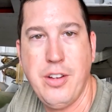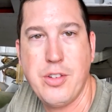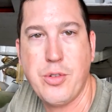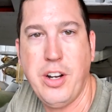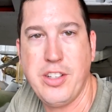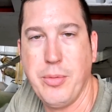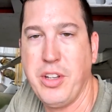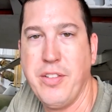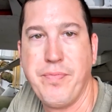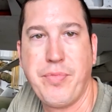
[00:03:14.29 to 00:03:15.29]
strut
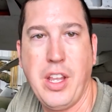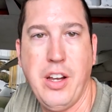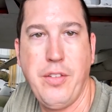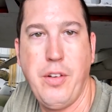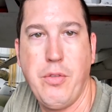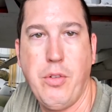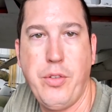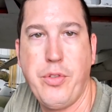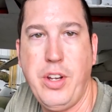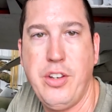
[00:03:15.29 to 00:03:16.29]
assembly. One
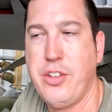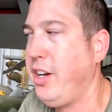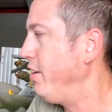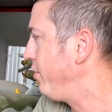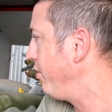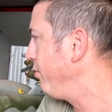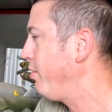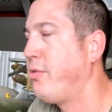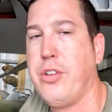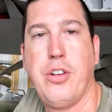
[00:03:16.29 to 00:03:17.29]
for each side. So
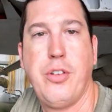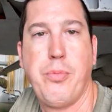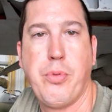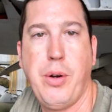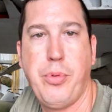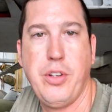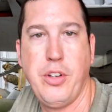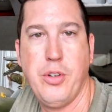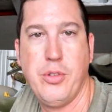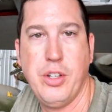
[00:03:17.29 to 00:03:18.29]
what we're prepping to
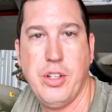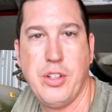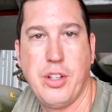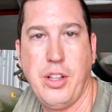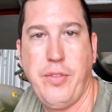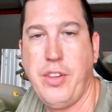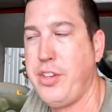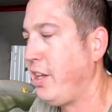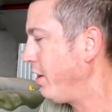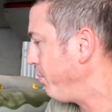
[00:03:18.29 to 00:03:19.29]
do is lift this
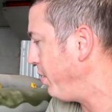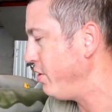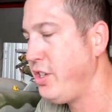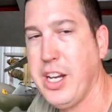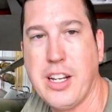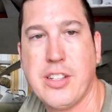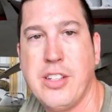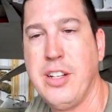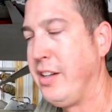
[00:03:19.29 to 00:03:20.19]
thing up on jacks